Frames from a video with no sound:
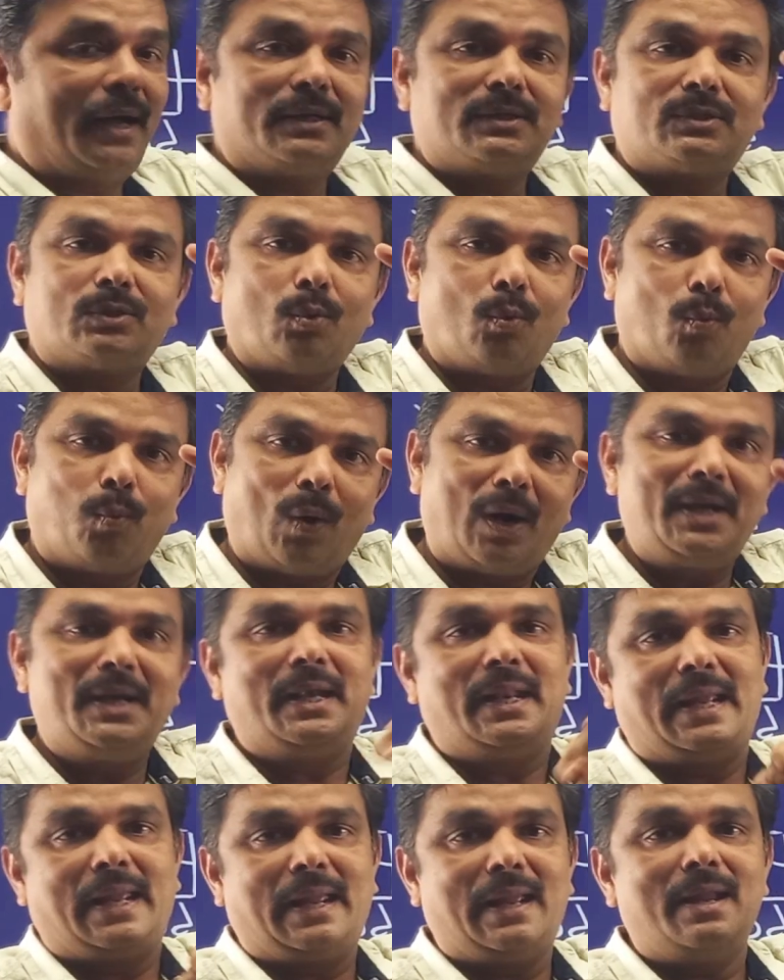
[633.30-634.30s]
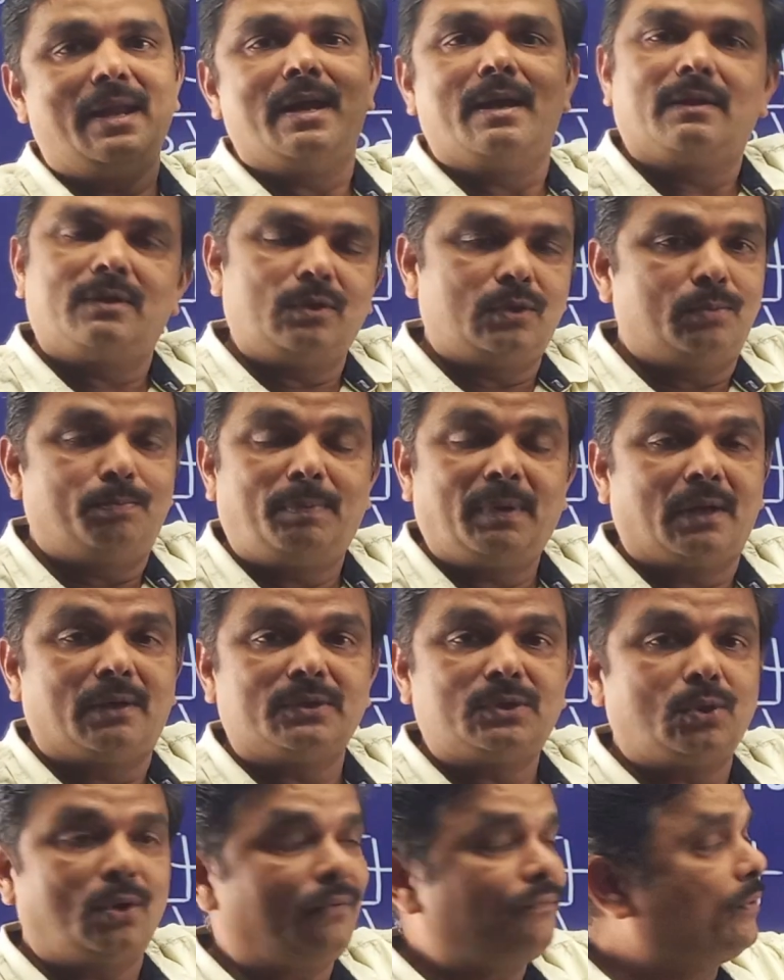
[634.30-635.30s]
as 1 day,
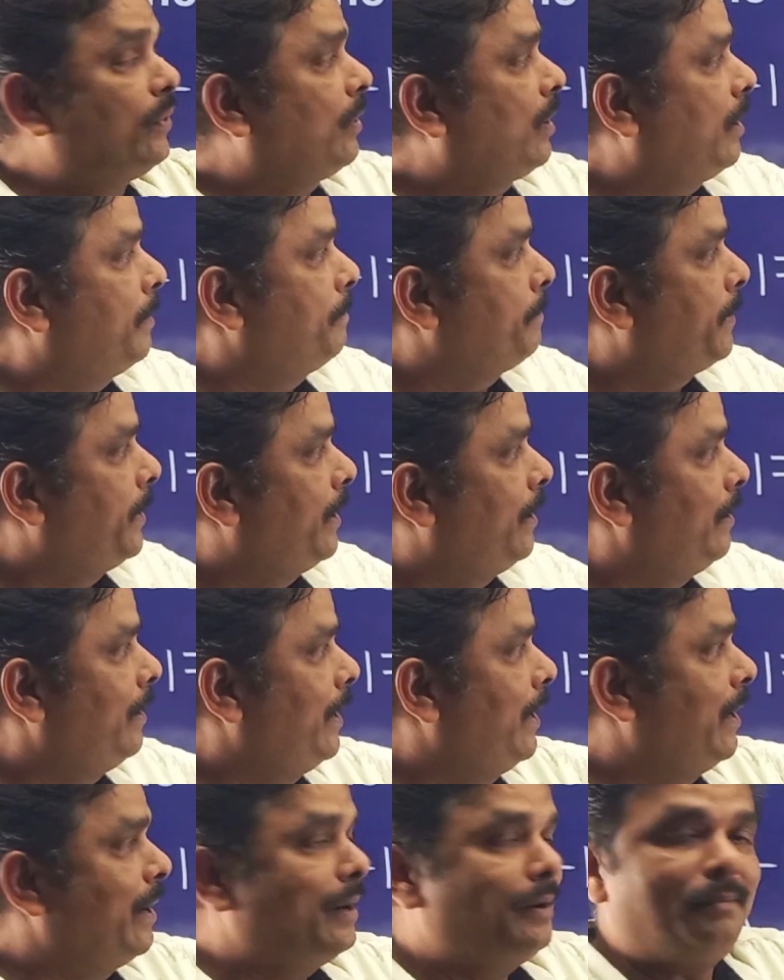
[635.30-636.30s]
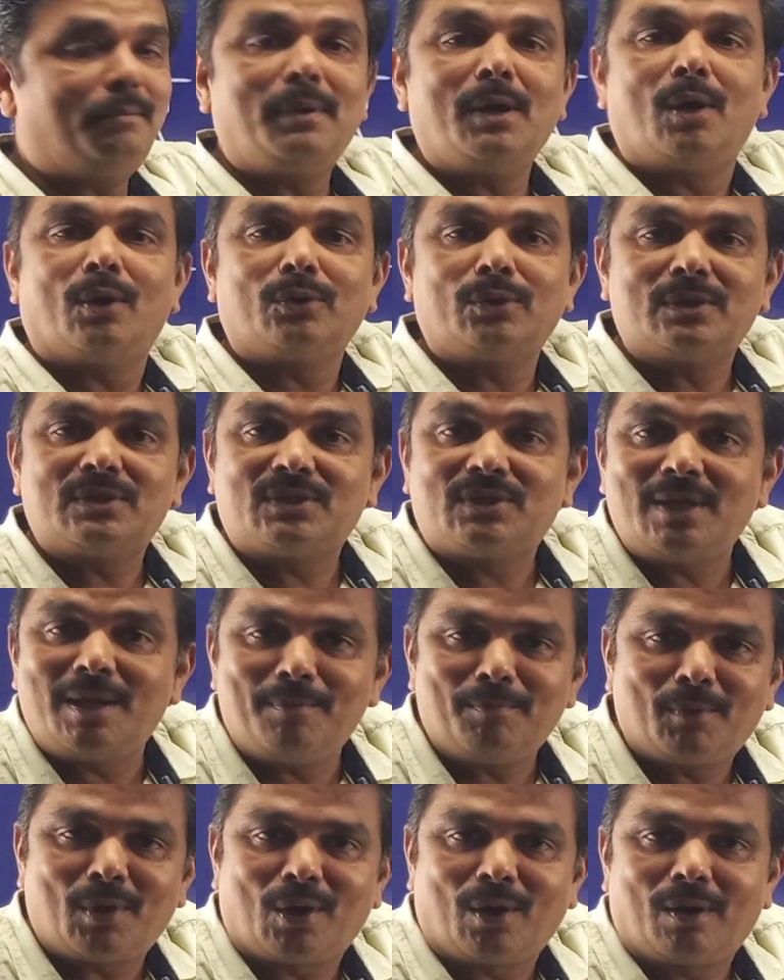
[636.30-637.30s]
because you have to compare A and B on the
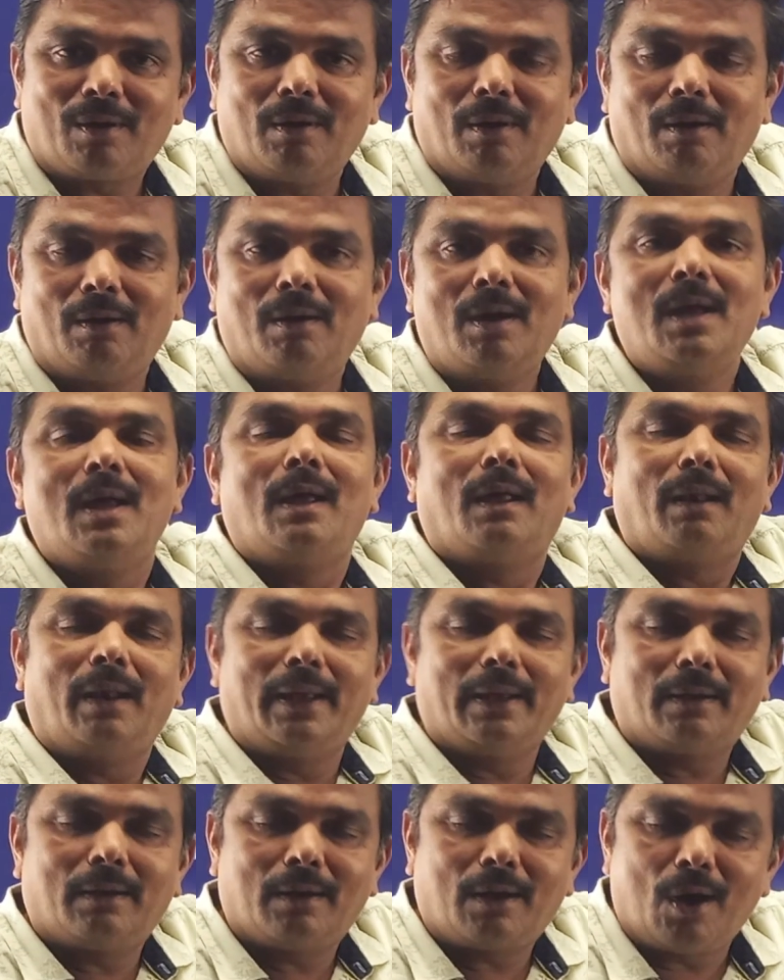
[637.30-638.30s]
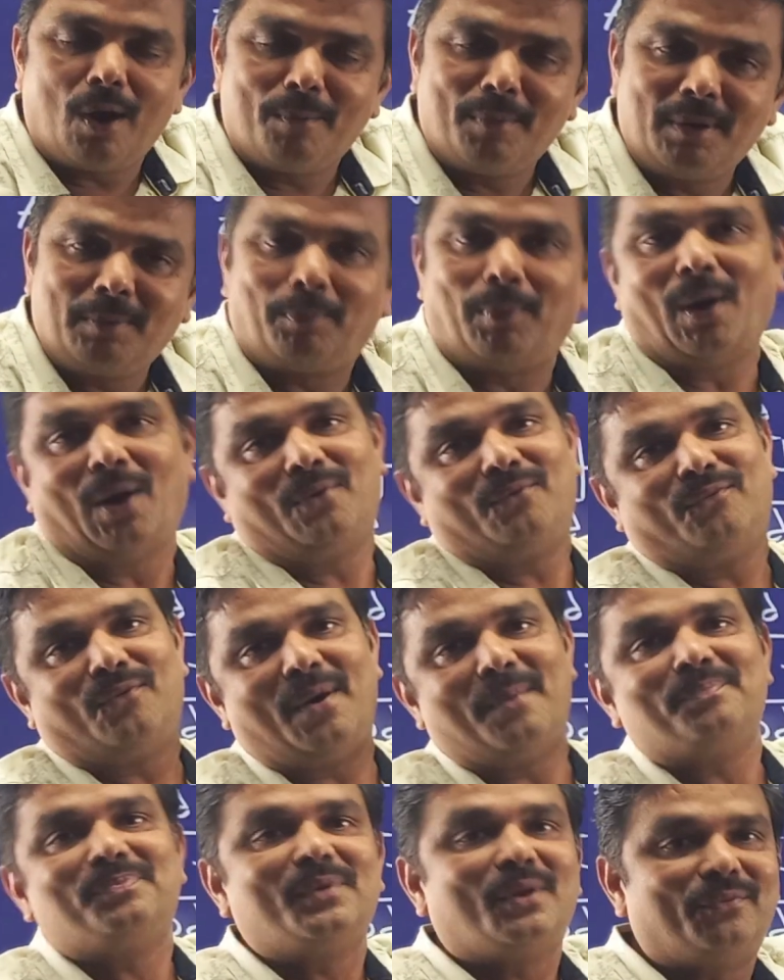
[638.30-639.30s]
same common
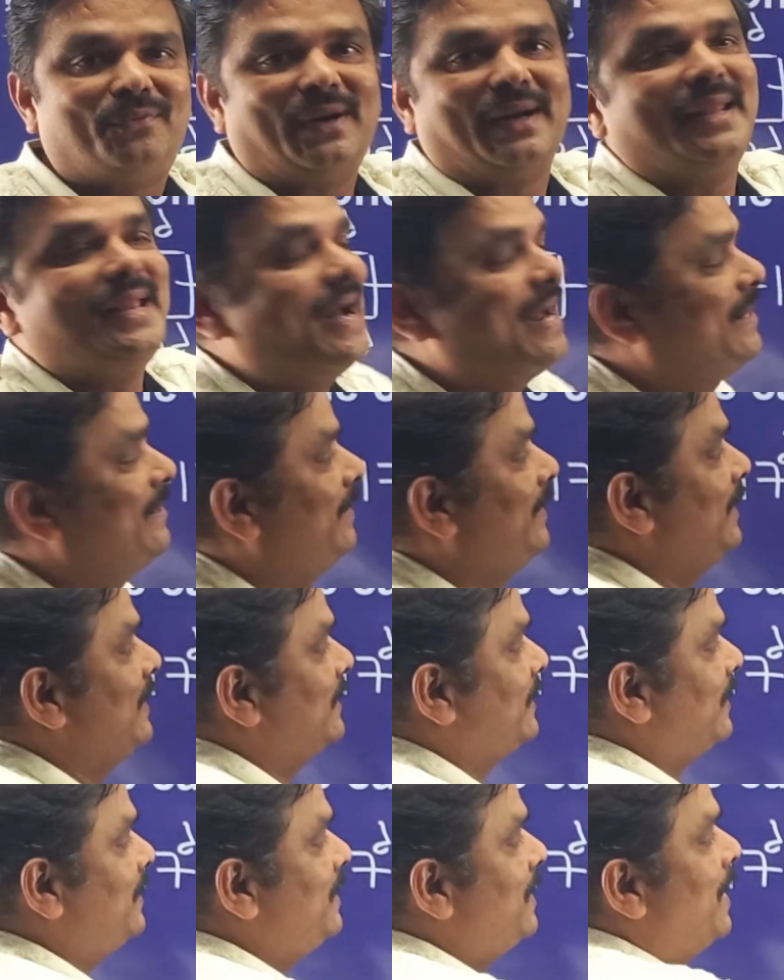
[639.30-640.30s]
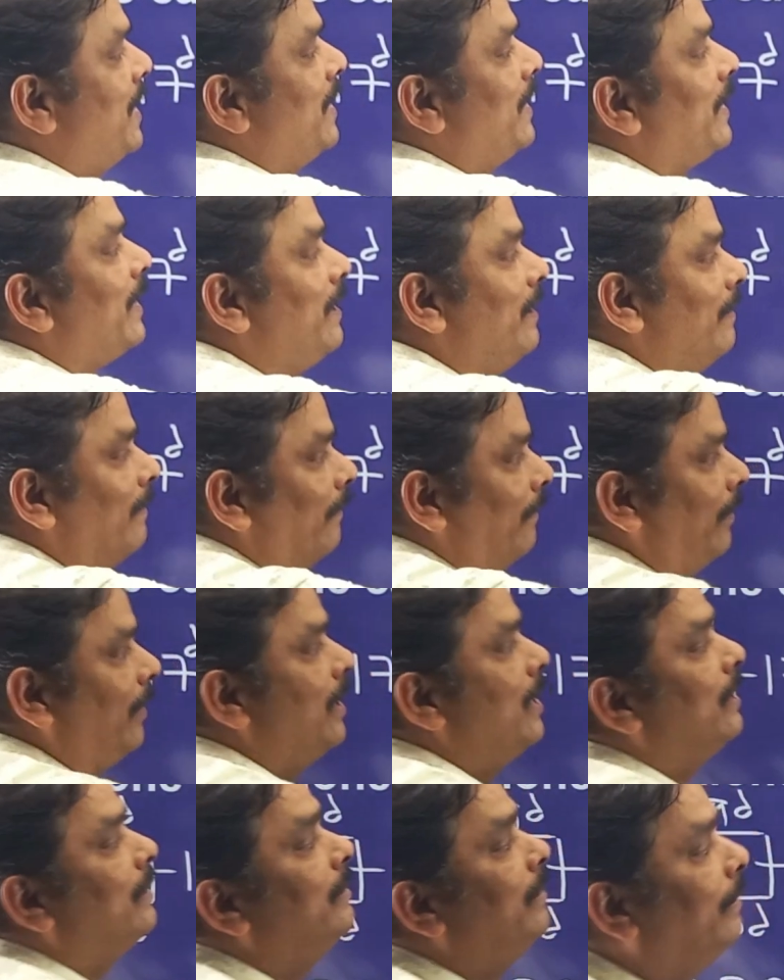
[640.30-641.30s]
platform. For that reason,
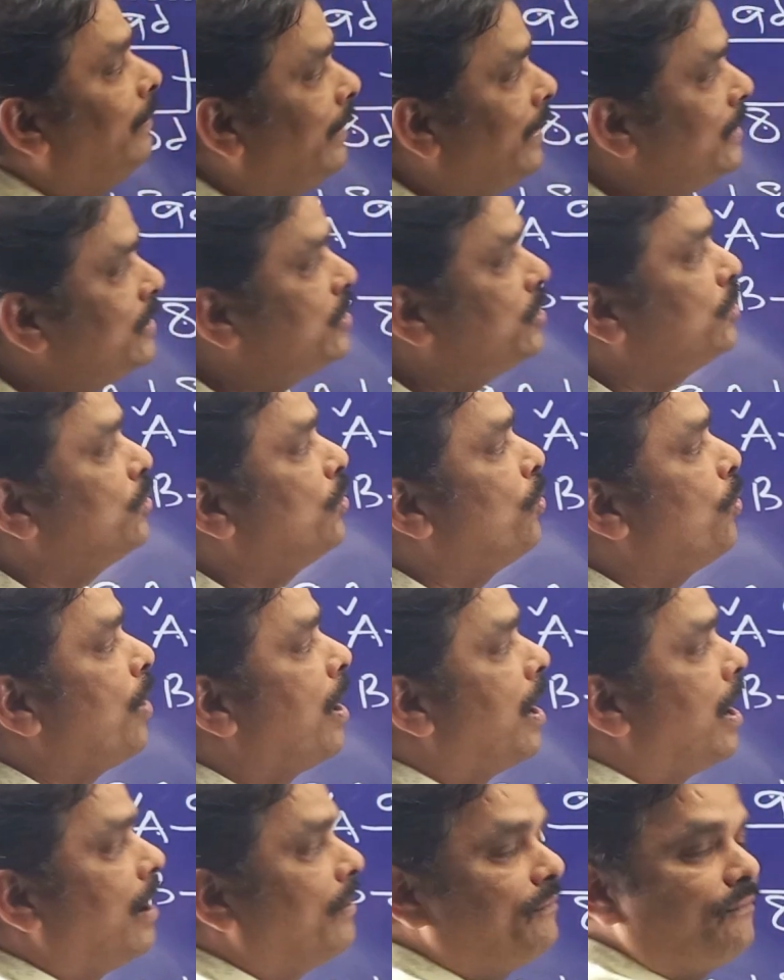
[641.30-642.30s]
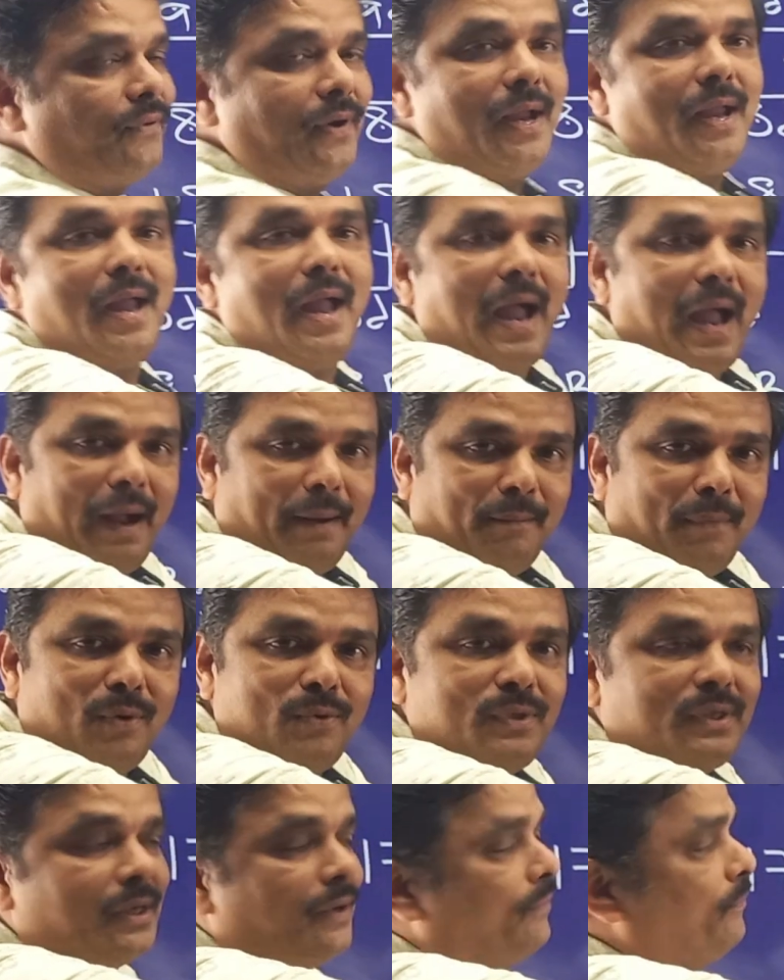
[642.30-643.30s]
here the ratio of
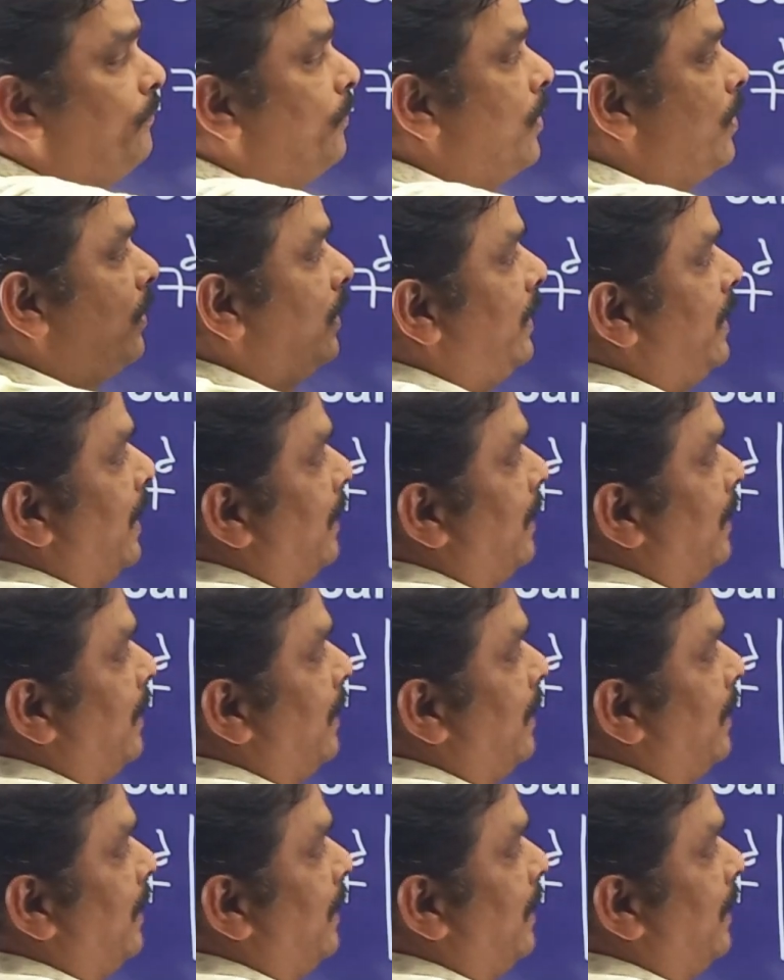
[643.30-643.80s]
amount of work